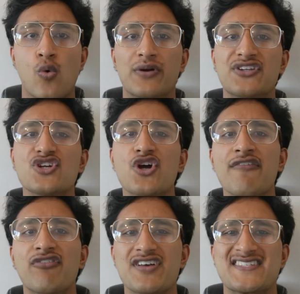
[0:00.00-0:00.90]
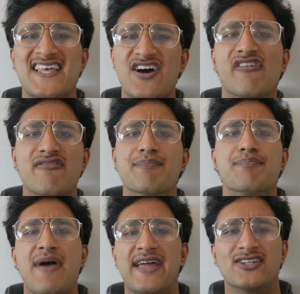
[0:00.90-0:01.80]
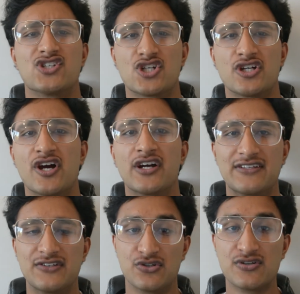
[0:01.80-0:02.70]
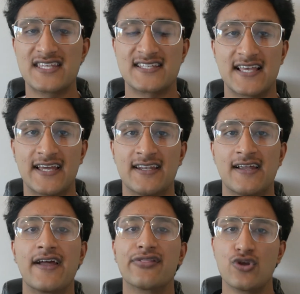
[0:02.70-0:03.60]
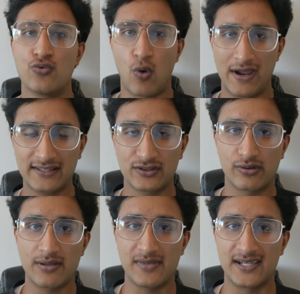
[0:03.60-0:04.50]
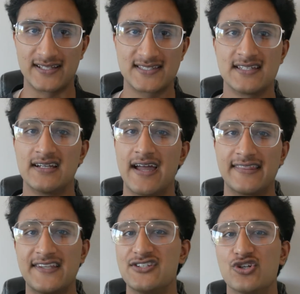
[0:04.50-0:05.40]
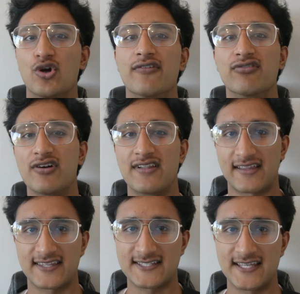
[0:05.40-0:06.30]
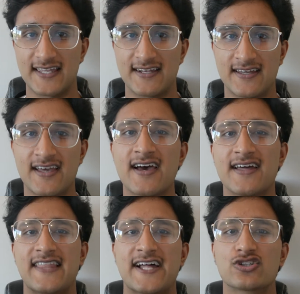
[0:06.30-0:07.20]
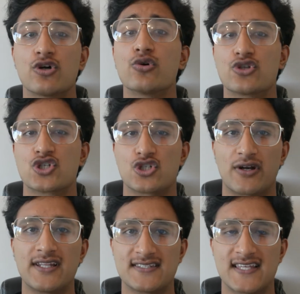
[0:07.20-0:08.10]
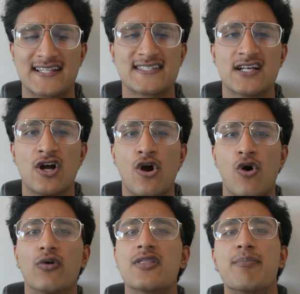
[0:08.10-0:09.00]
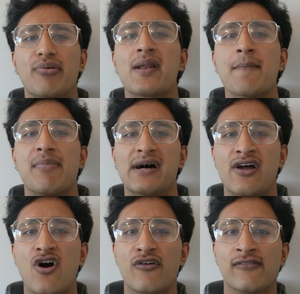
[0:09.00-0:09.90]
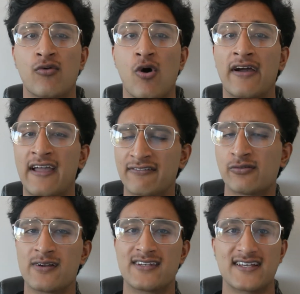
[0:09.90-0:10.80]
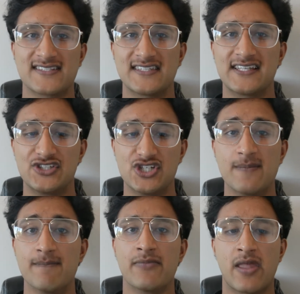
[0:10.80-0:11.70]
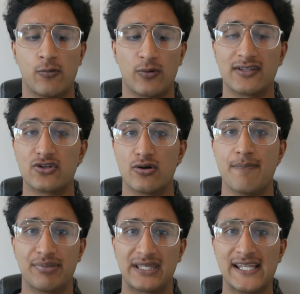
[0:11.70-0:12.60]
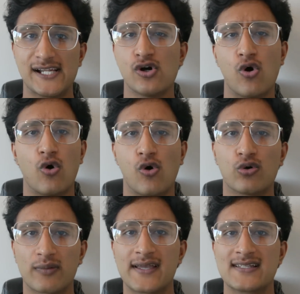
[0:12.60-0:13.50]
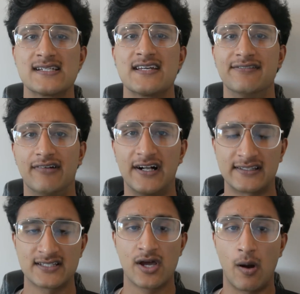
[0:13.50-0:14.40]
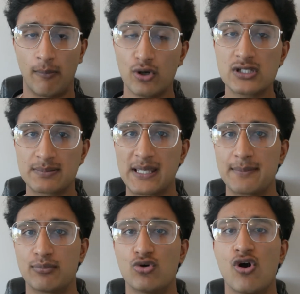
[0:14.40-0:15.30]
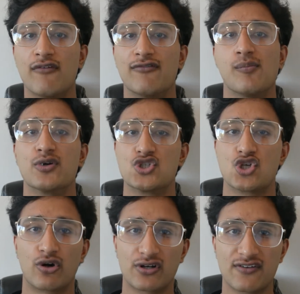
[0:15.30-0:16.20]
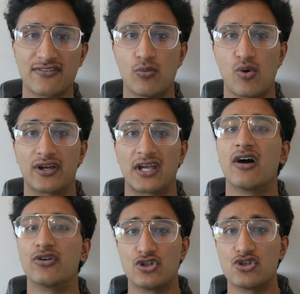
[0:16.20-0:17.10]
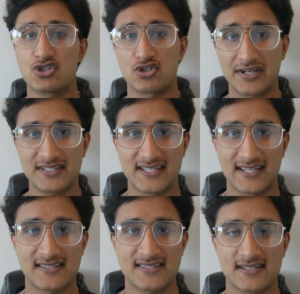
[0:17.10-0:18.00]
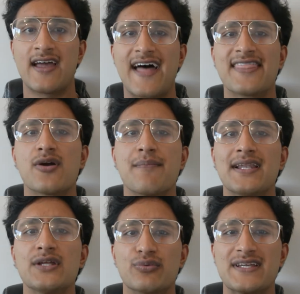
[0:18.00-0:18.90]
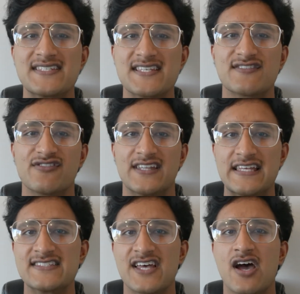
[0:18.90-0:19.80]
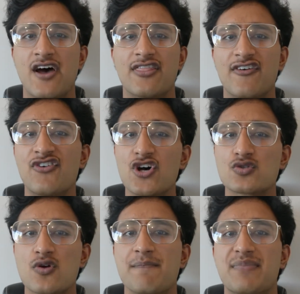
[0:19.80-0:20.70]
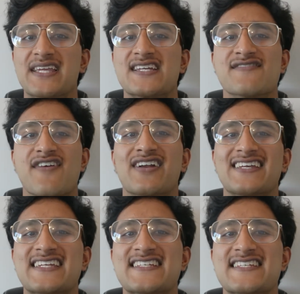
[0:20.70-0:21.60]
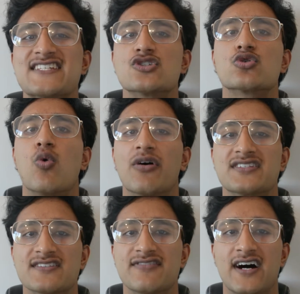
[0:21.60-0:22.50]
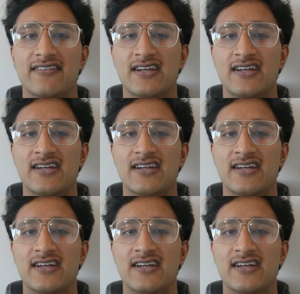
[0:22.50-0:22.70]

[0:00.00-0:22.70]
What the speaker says: When you go for a set of bench, you do the set, you wait 3 minutes, and then you go for another set. That's called straight sets, or the bread and butter of what everyone does in the gym. Whether you're a beginner or all the way to advanced, most people, for majority of their workout, use straight sets. And there are many reasons for this. The first one being it's very easy to quantify.